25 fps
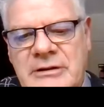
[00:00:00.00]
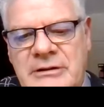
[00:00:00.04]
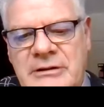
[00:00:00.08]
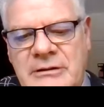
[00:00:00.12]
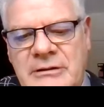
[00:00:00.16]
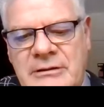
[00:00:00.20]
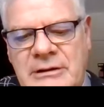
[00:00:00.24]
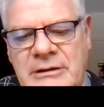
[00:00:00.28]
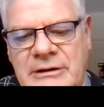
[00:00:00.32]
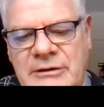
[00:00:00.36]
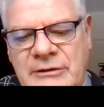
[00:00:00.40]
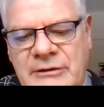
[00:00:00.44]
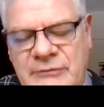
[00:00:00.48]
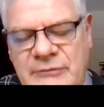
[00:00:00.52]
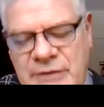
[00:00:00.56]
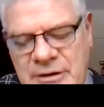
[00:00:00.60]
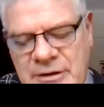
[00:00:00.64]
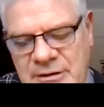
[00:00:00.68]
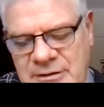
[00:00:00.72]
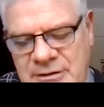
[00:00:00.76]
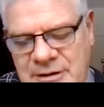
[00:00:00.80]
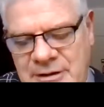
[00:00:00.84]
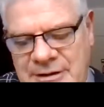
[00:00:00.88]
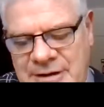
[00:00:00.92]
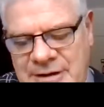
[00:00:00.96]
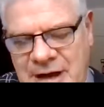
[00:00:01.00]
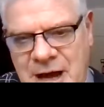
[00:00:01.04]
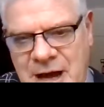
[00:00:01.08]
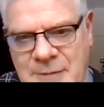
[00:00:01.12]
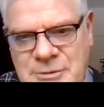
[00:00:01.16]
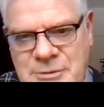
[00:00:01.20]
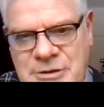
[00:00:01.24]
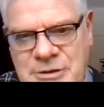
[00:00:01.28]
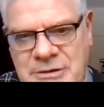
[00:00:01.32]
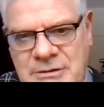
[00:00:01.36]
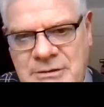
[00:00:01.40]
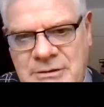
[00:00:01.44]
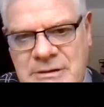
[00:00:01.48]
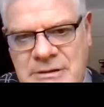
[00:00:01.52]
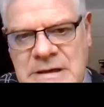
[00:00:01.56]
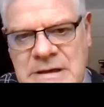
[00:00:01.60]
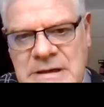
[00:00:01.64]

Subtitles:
electric vehicle adoption,